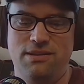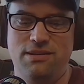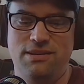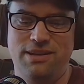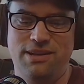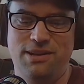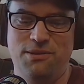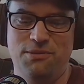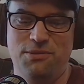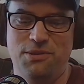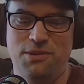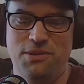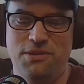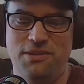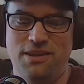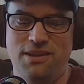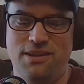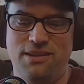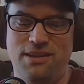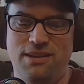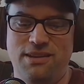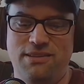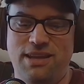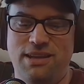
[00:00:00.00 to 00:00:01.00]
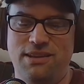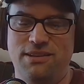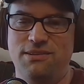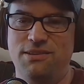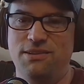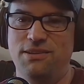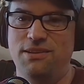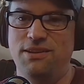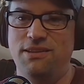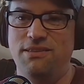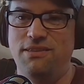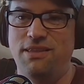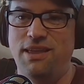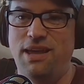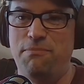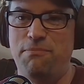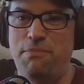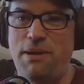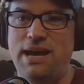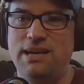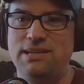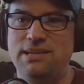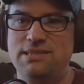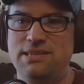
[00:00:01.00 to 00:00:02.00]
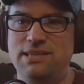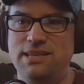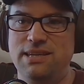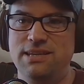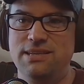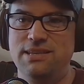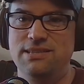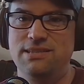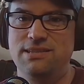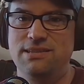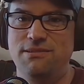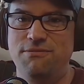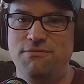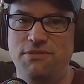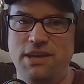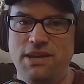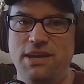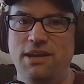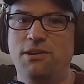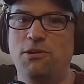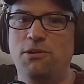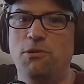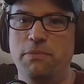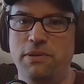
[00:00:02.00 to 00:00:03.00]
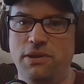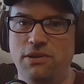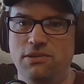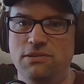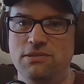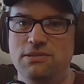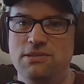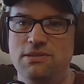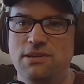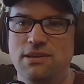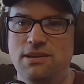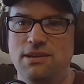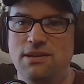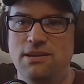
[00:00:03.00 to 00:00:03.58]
that they pass these vehicle bills